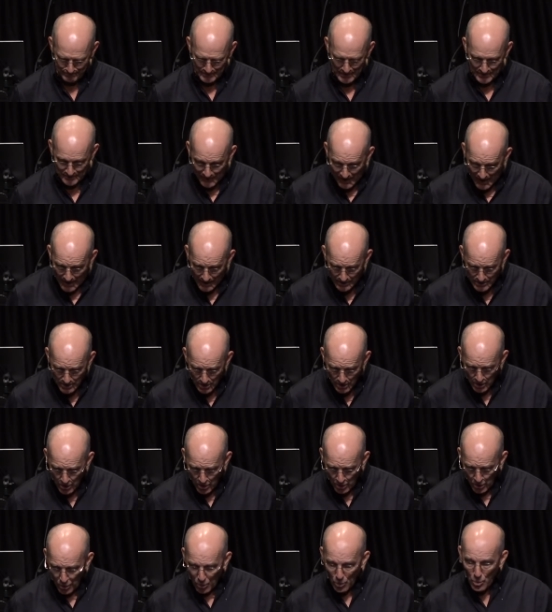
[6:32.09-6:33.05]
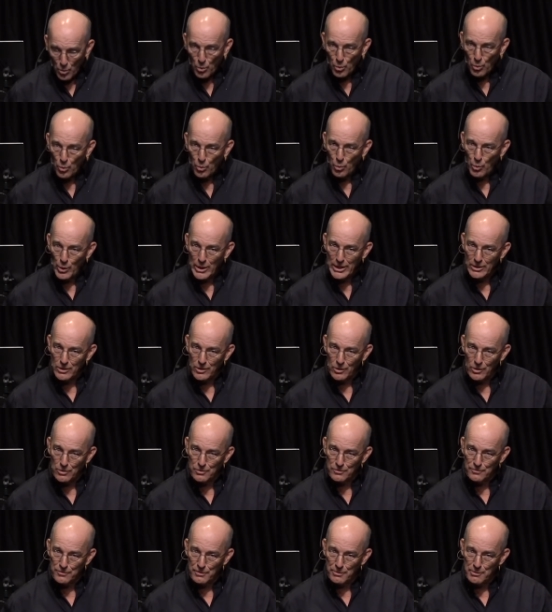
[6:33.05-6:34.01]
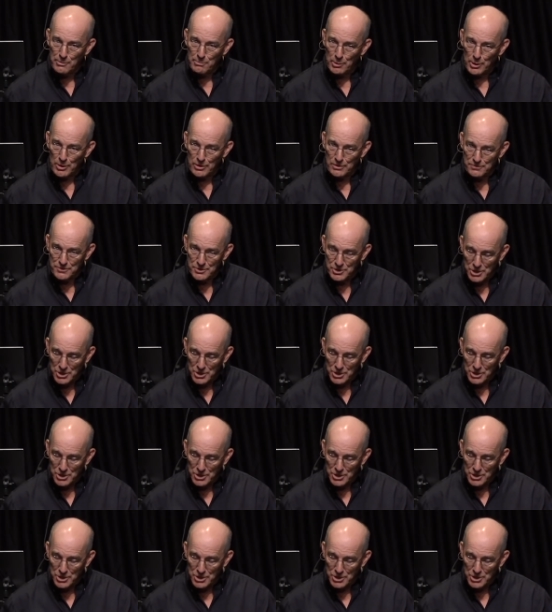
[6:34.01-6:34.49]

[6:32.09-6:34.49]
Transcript: In fact, we learn from the book of